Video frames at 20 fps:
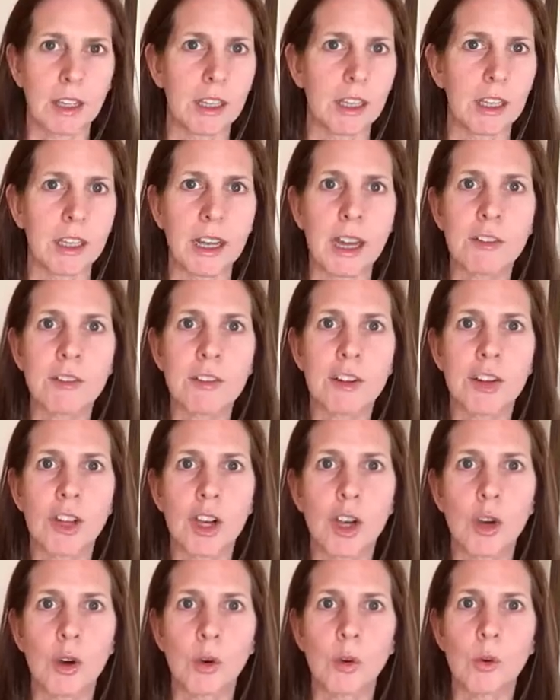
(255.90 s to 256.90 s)
you never
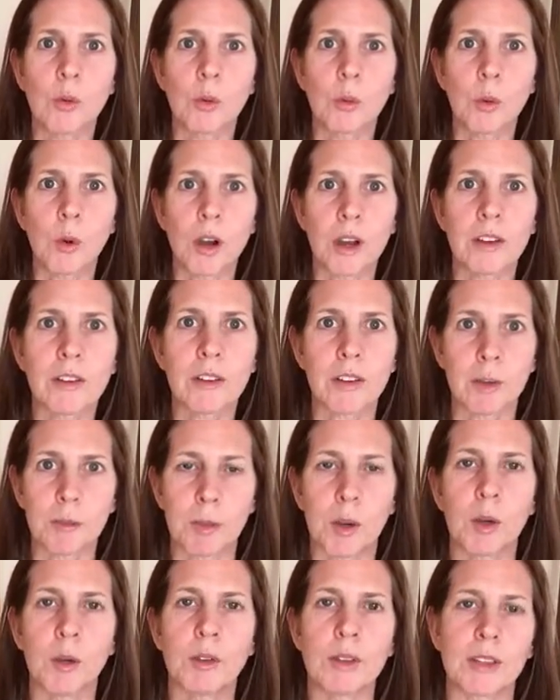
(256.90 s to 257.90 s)
know what a
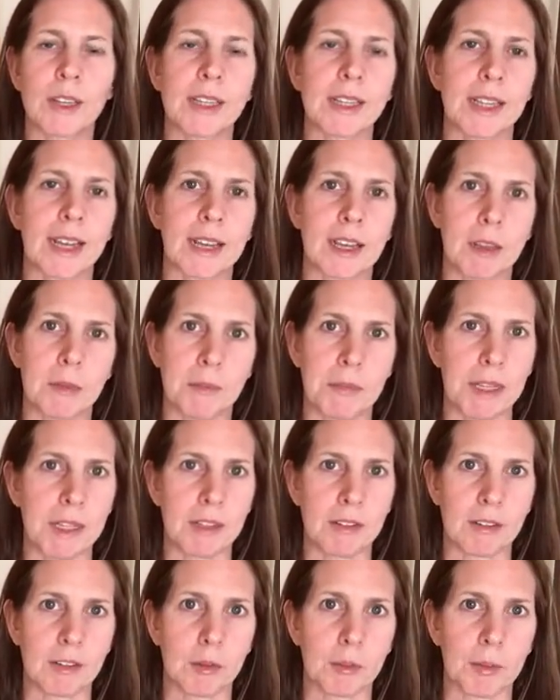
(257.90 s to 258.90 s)
post like that can
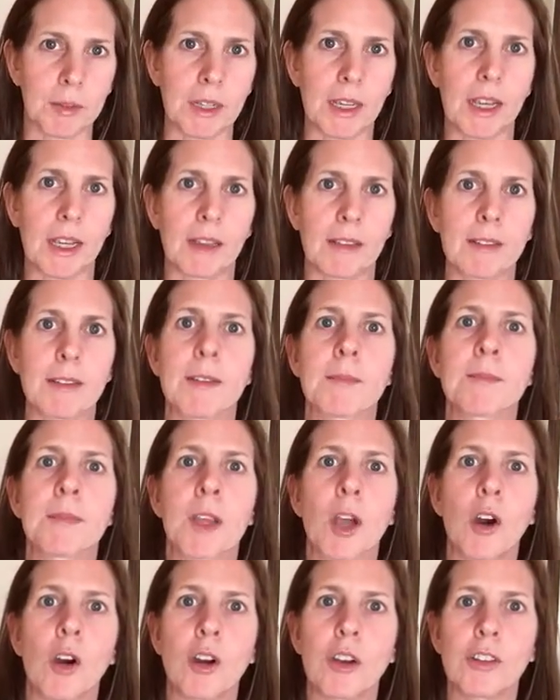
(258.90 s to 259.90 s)
mean to somebody else.
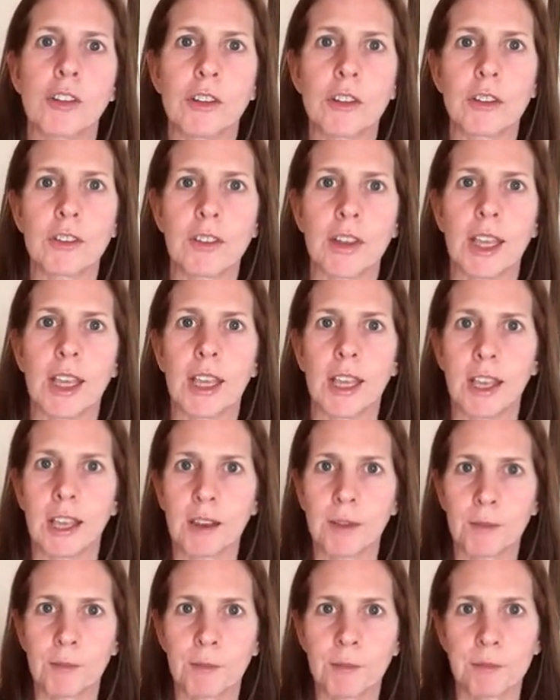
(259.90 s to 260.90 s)
Or just
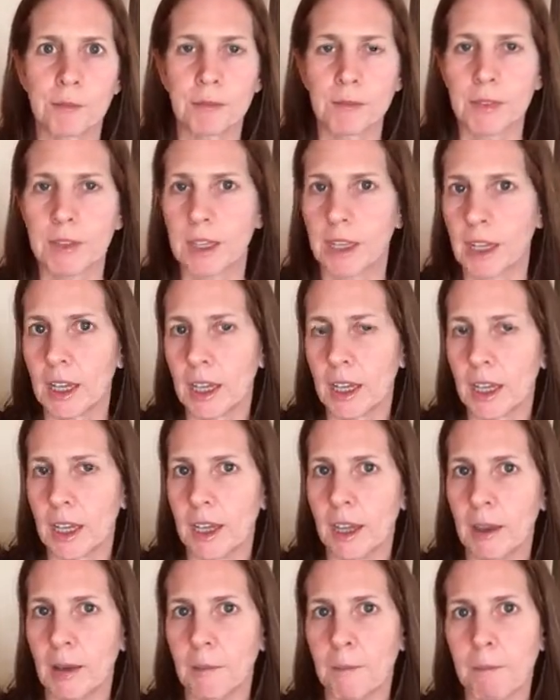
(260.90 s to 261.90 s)
saying,
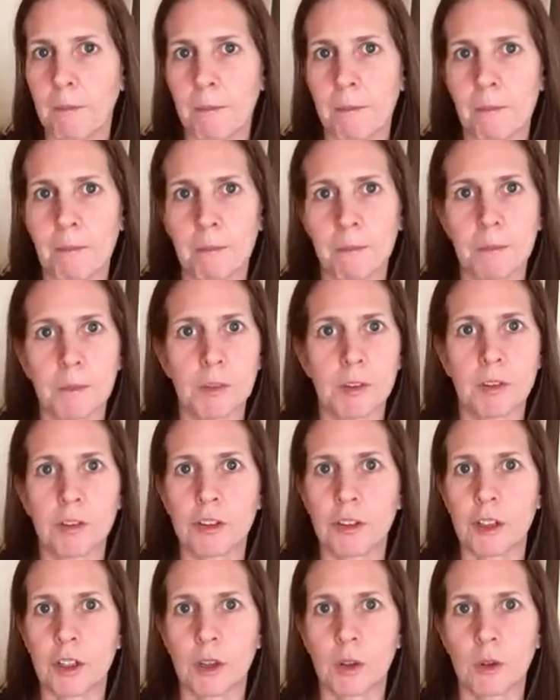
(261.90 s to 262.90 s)

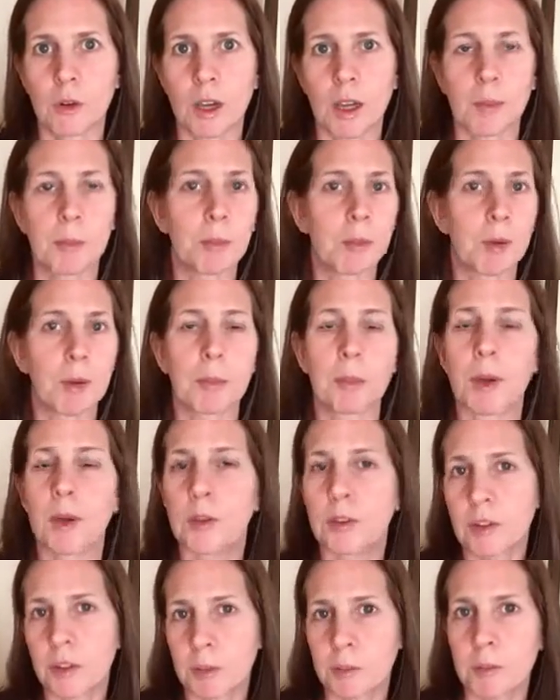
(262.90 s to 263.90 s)
you know, I put a
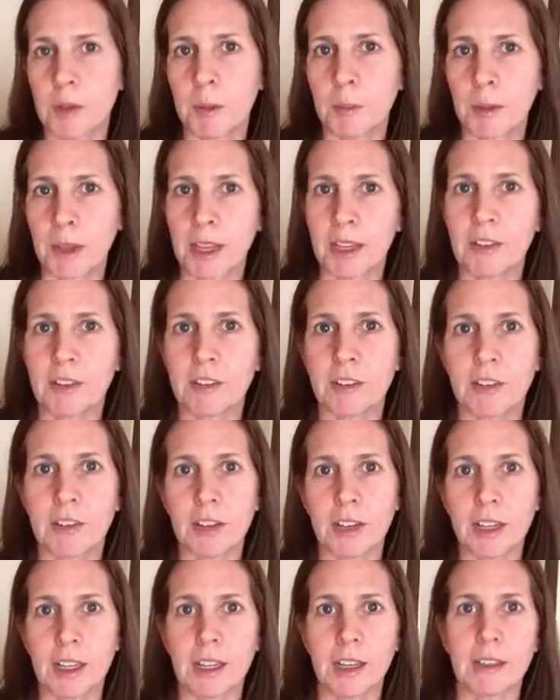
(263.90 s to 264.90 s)
post up my page
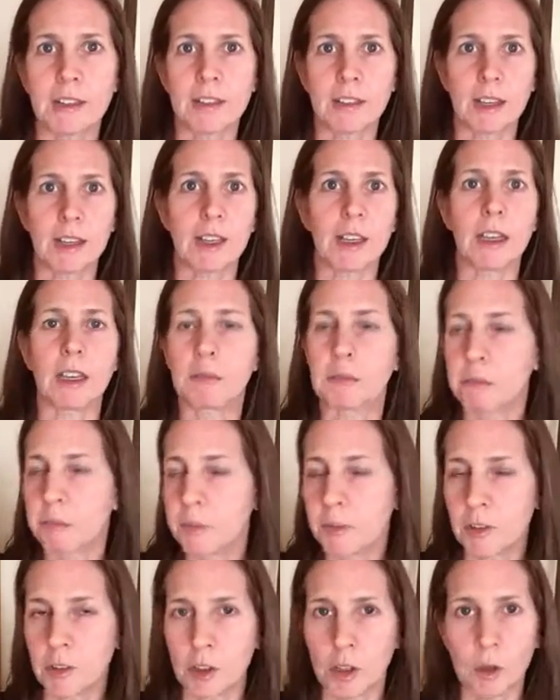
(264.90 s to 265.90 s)
today saying,
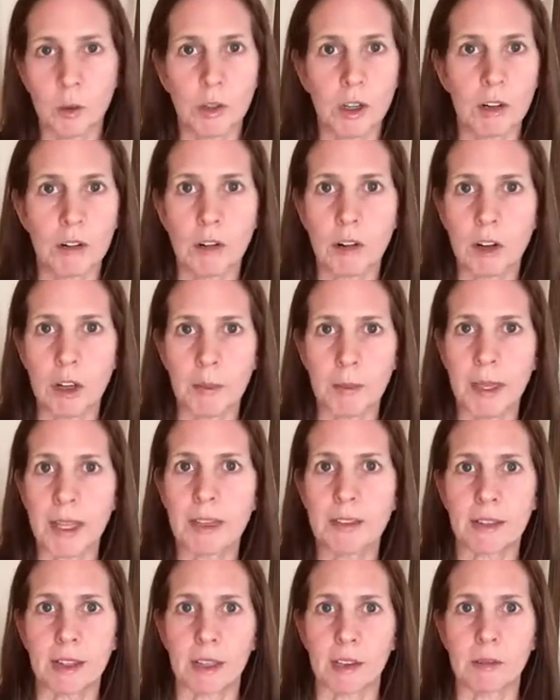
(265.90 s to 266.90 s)
you know, you're all
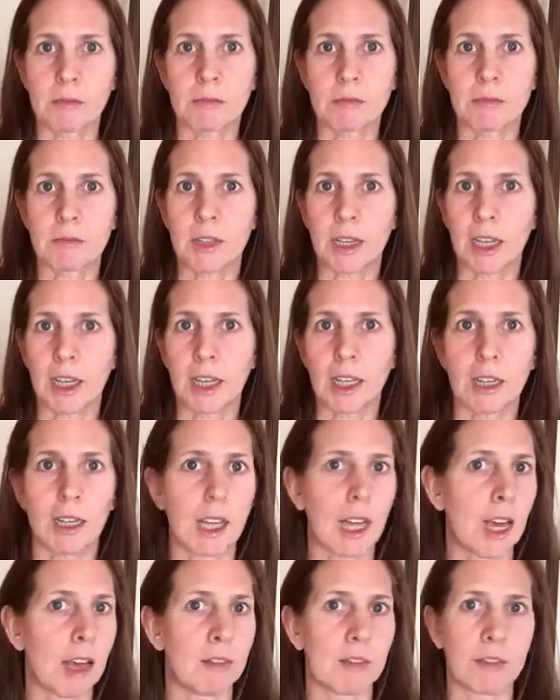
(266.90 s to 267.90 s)
amazing
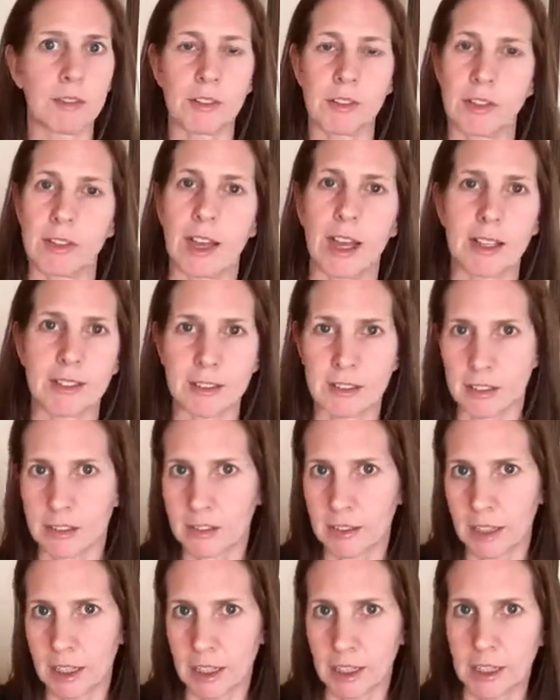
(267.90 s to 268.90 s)
and have a
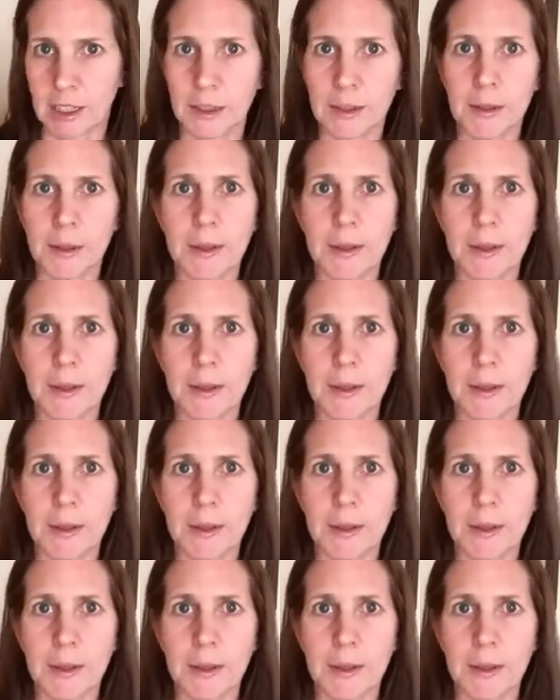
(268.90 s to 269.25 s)
fantastic day.